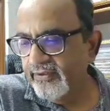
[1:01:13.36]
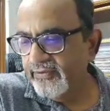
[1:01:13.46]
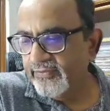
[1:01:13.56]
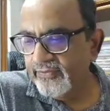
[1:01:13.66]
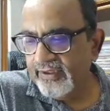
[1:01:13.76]

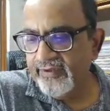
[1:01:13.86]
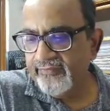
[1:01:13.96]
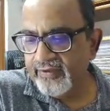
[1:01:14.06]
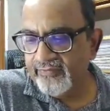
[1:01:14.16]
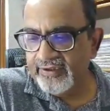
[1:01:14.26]
So I
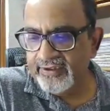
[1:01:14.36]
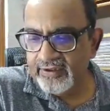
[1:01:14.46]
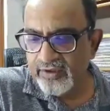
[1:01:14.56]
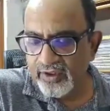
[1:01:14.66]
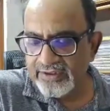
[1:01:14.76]
have covered it
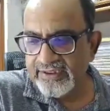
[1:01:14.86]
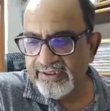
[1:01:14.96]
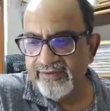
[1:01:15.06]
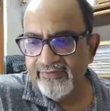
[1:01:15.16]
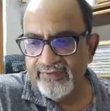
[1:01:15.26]

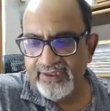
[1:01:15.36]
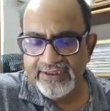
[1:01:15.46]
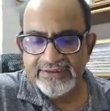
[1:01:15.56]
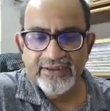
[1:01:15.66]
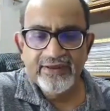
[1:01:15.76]
grossly
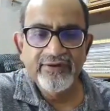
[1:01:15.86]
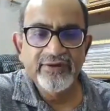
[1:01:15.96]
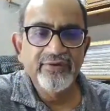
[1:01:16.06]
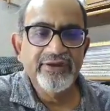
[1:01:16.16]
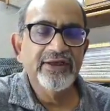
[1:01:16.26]
as relevant
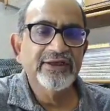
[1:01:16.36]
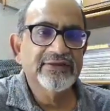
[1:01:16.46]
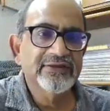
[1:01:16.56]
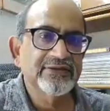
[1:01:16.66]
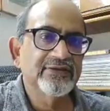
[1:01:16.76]
to a young
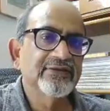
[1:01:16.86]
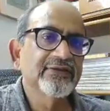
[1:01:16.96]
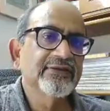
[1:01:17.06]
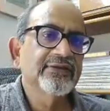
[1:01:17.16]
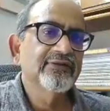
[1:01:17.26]
surgeon
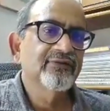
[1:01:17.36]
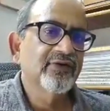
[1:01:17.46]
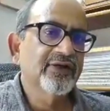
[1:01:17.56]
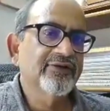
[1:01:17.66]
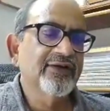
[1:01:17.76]

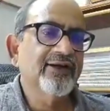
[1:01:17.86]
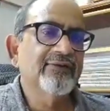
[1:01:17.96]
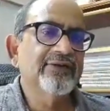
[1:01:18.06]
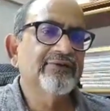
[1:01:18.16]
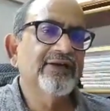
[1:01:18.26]
for
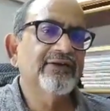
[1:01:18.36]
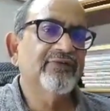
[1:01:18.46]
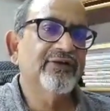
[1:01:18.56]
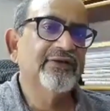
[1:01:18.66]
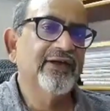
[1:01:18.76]
exam as well as
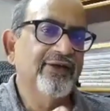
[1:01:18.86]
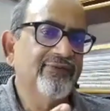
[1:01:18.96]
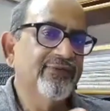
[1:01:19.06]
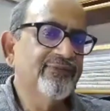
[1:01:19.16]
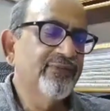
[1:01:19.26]
for his life.